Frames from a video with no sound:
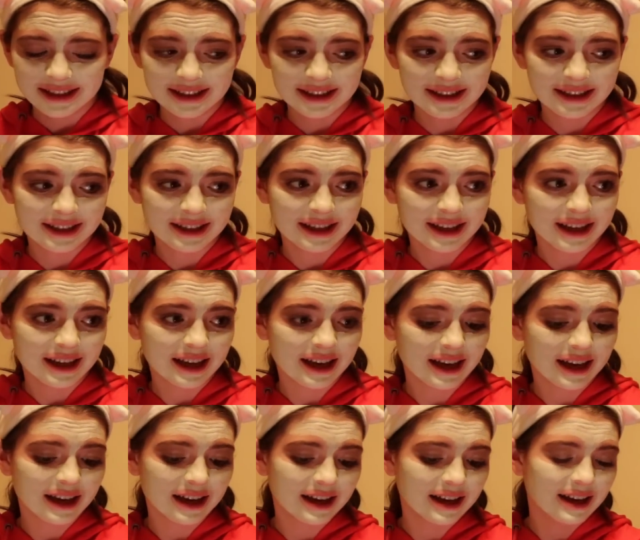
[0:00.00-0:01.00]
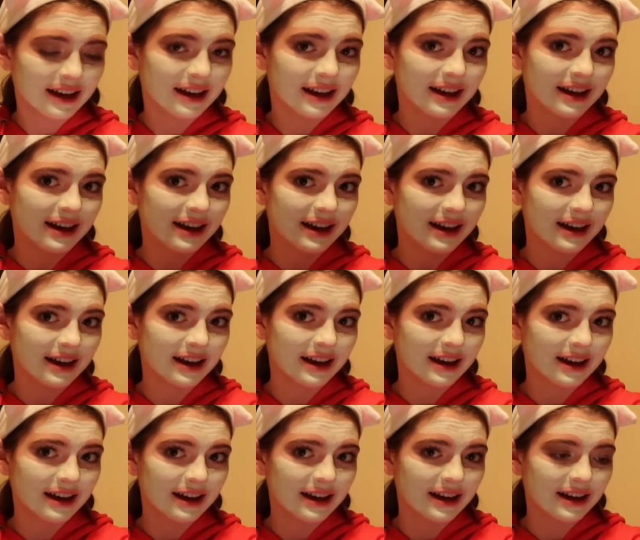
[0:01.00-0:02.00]

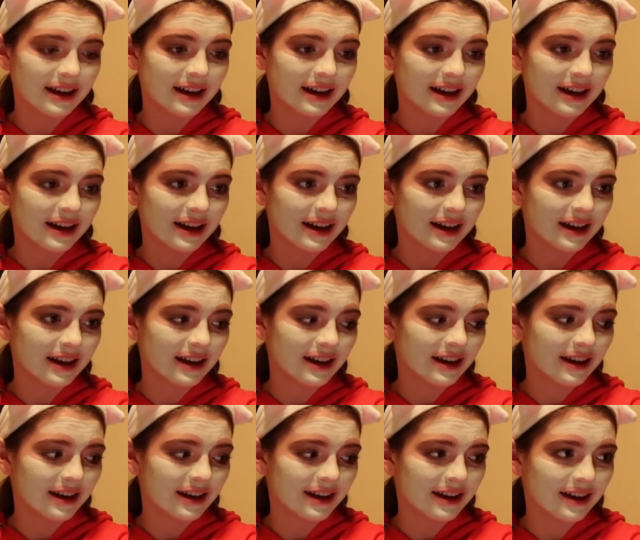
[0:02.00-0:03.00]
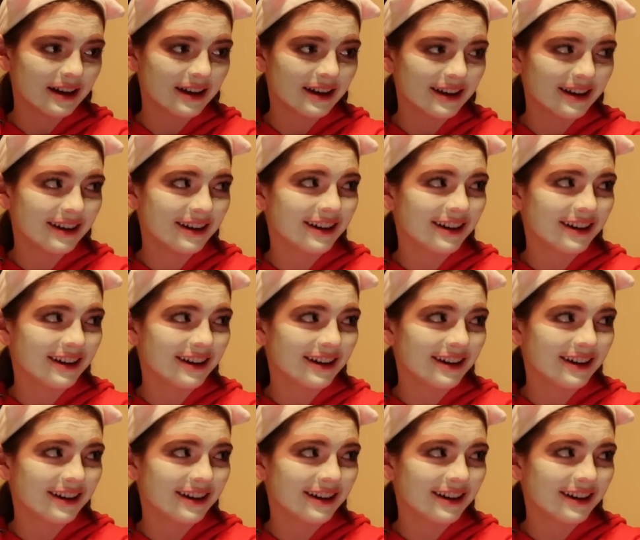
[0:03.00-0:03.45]
No words are spoken by the person on screen.